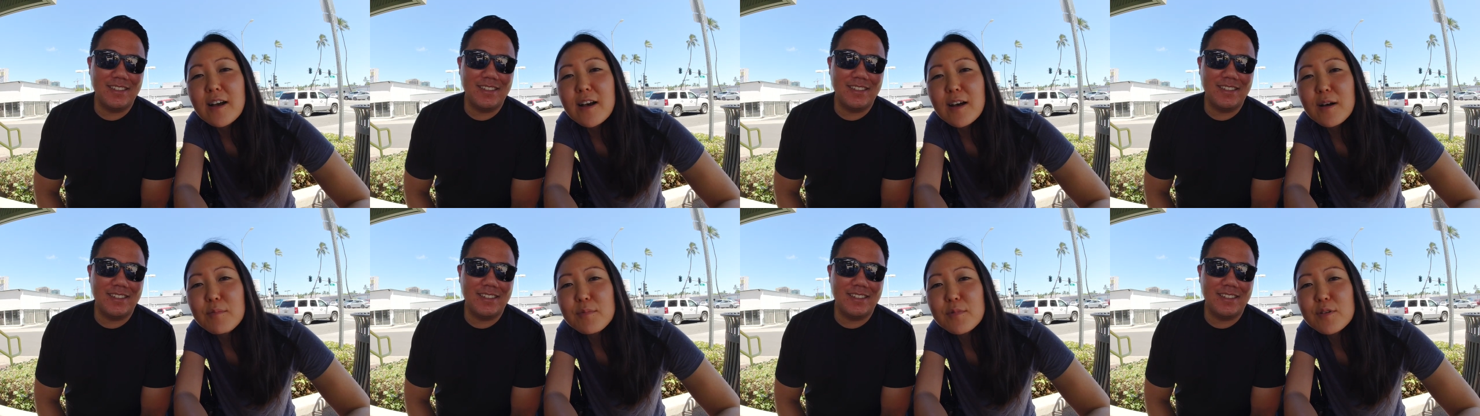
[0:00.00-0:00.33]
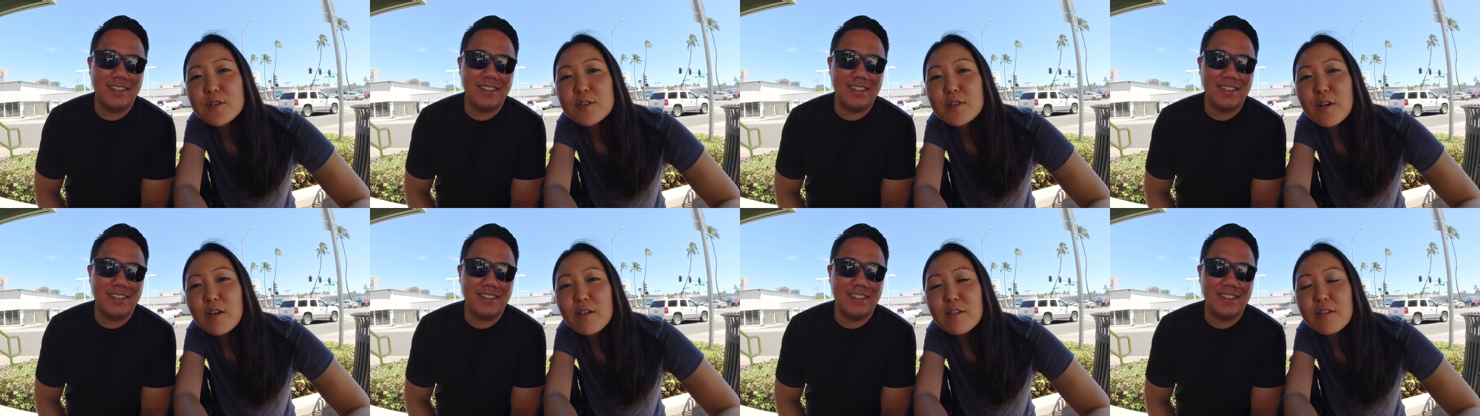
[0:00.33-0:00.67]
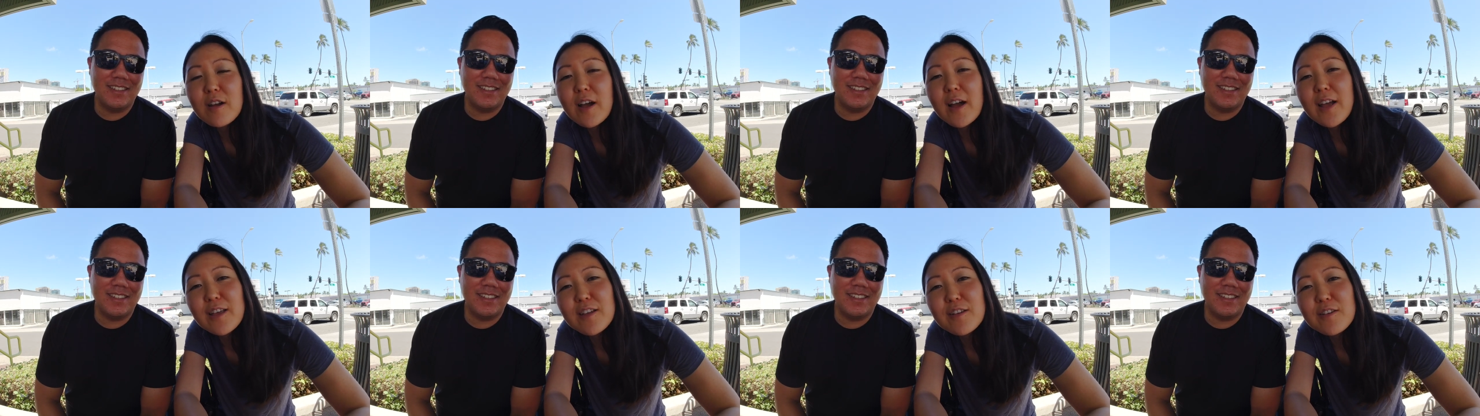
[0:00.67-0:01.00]
Speaker 1: um, their daughter
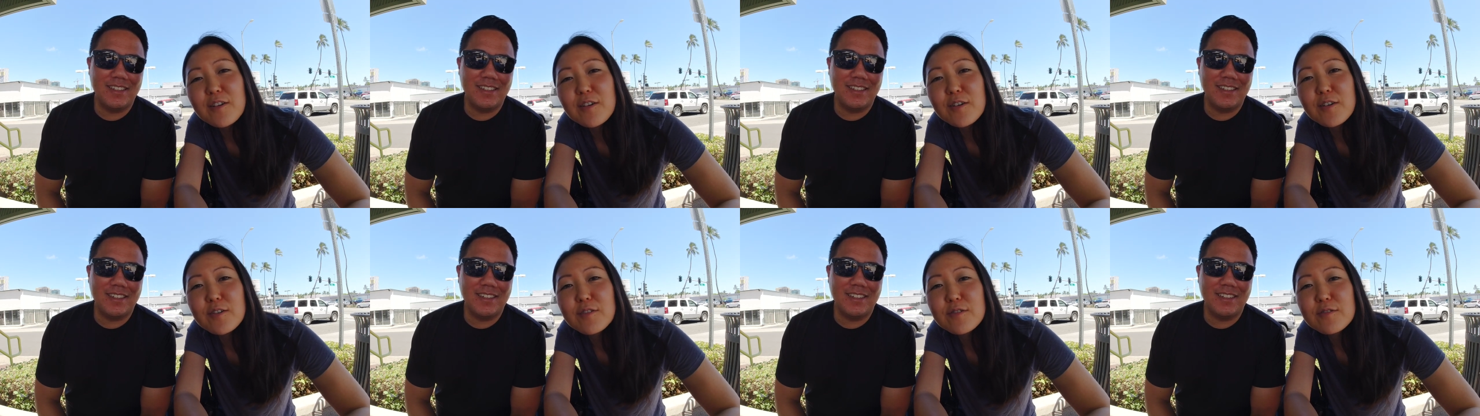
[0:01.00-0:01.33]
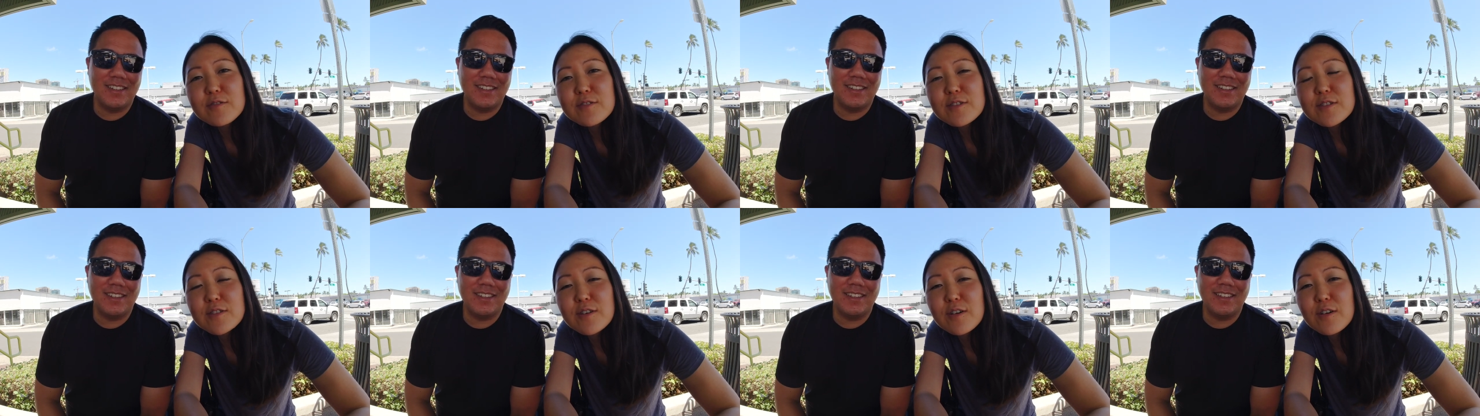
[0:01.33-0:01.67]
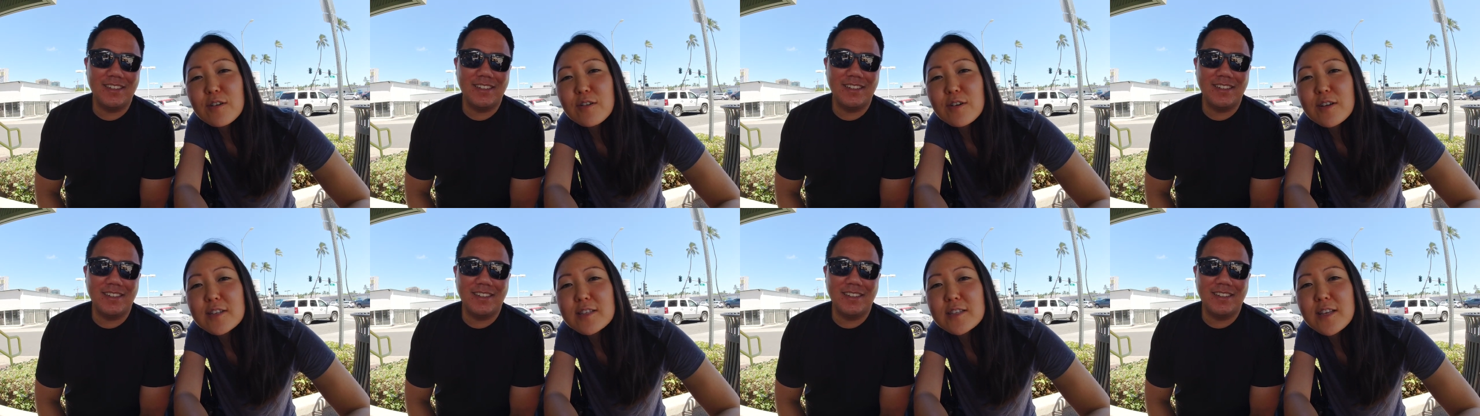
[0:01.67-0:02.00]
Aiko.
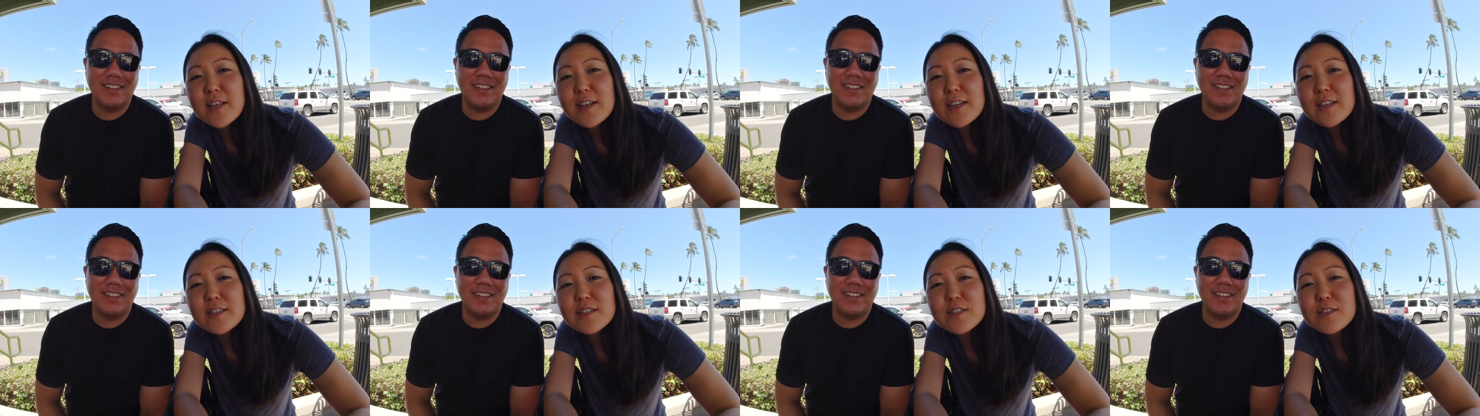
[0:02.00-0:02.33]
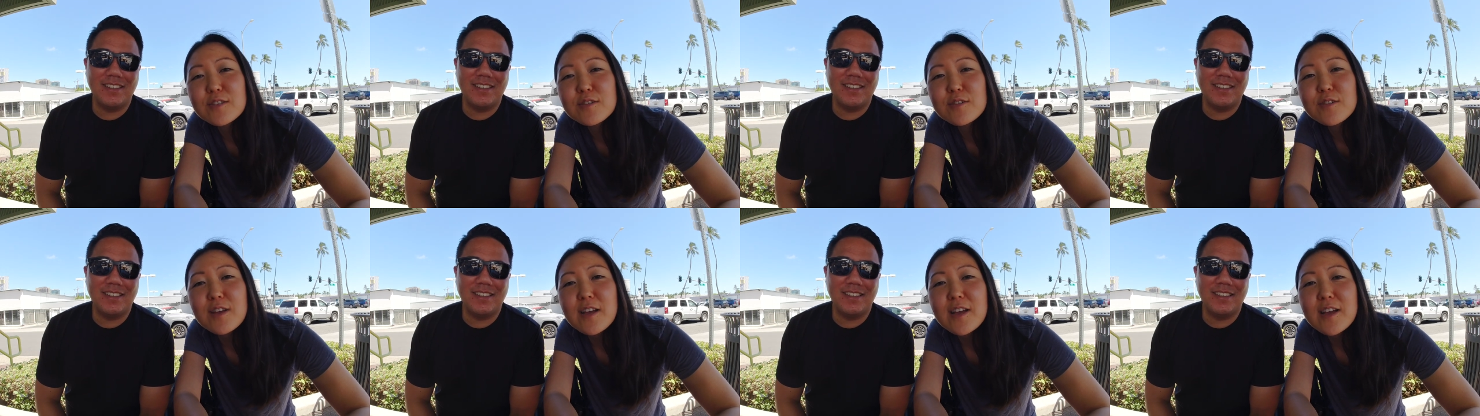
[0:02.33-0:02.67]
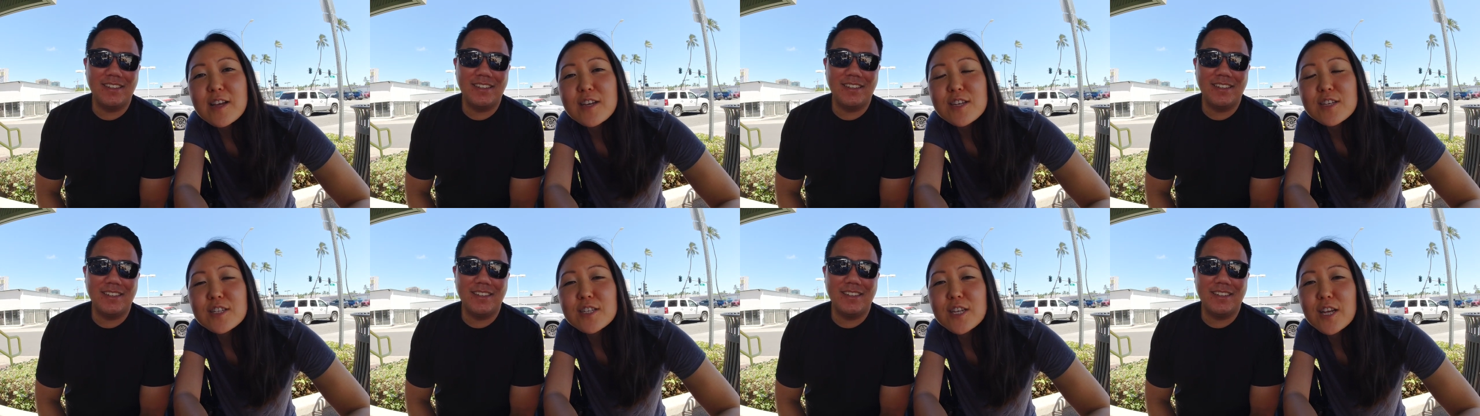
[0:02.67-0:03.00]
So excited
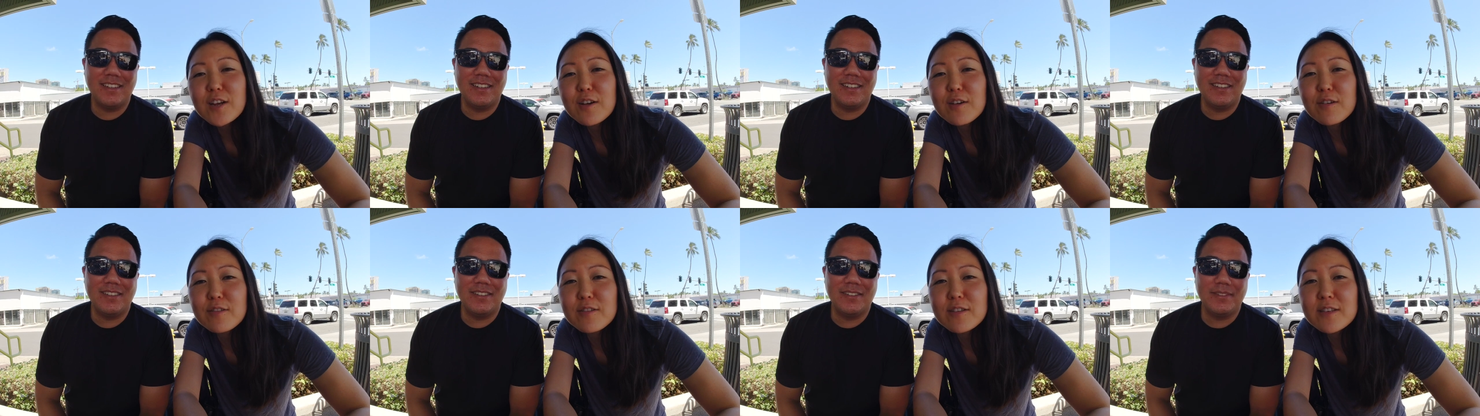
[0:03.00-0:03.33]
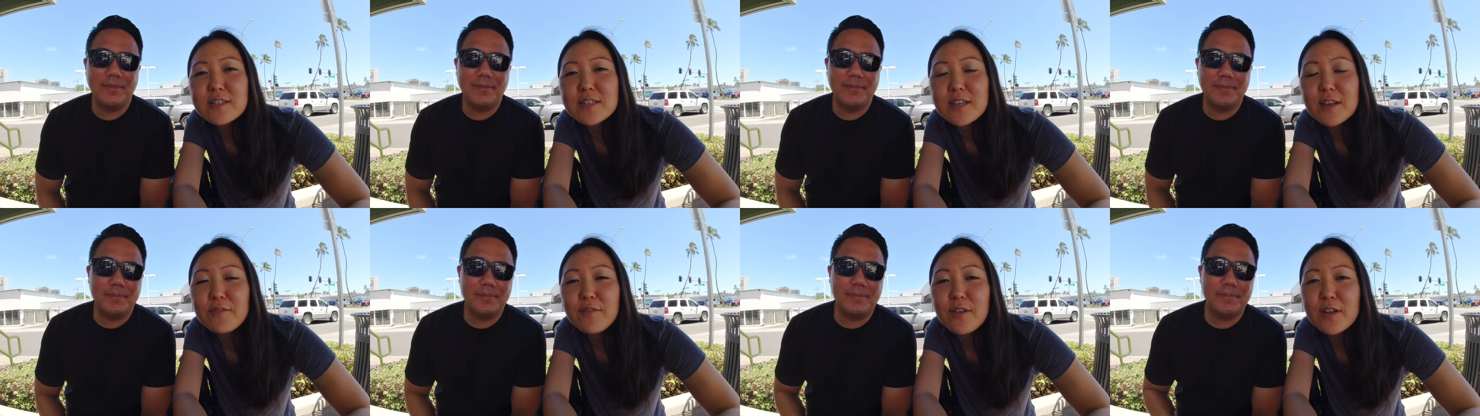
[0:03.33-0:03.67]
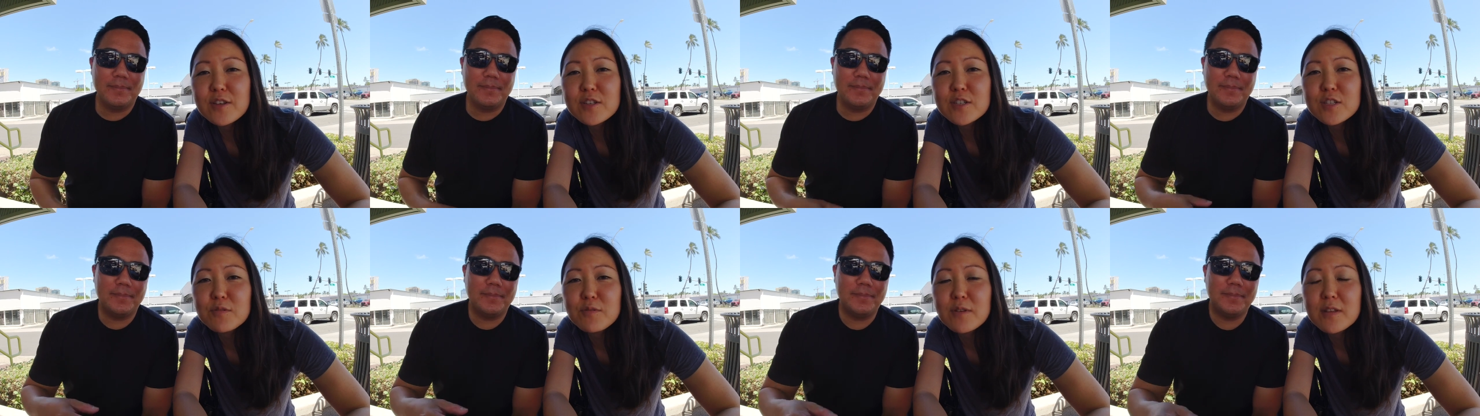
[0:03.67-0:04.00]
mm-hmm. to share this
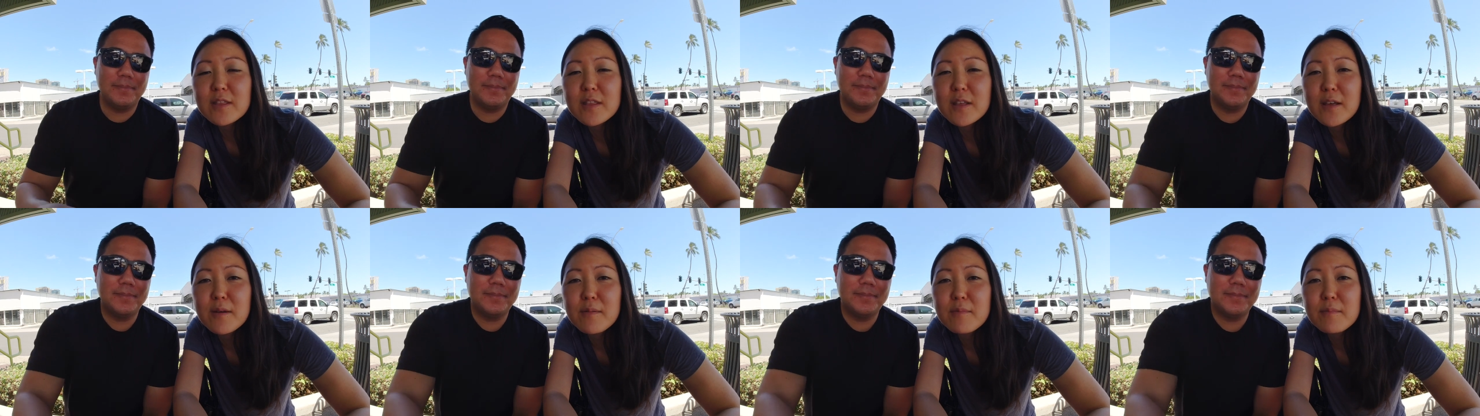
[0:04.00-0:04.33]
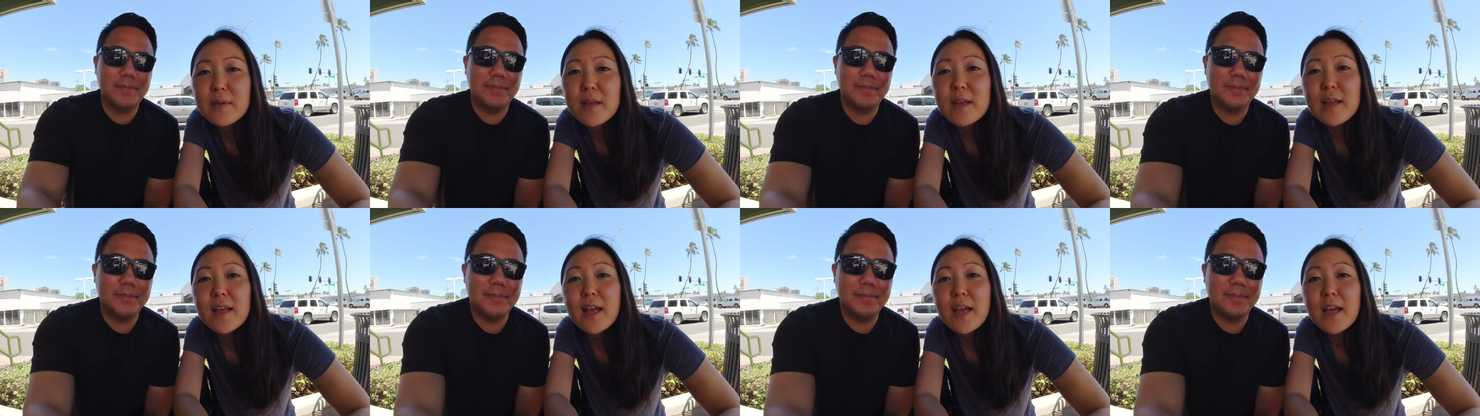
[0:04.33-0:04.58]
adventure with them.